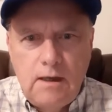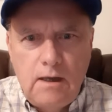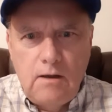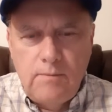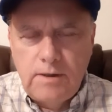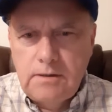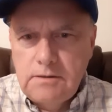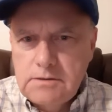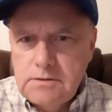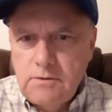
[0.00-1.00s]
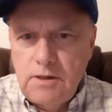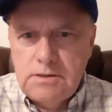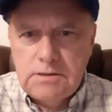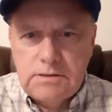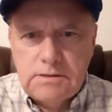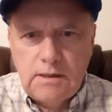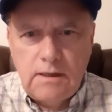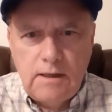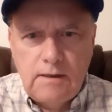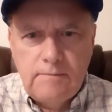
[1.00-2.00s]
Oh my goodness gracious,
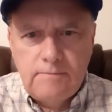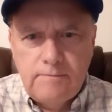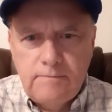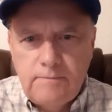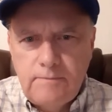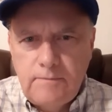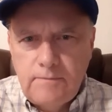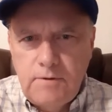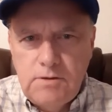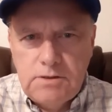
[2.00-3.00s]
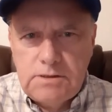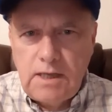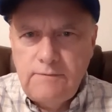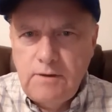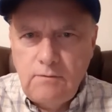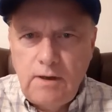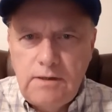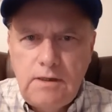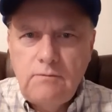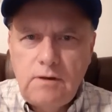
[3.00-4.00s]
you just have no
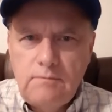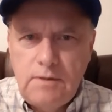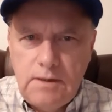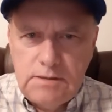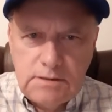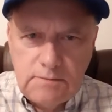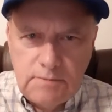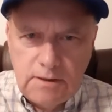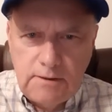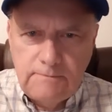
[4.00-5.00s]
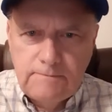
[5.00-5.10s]
idea what it means to me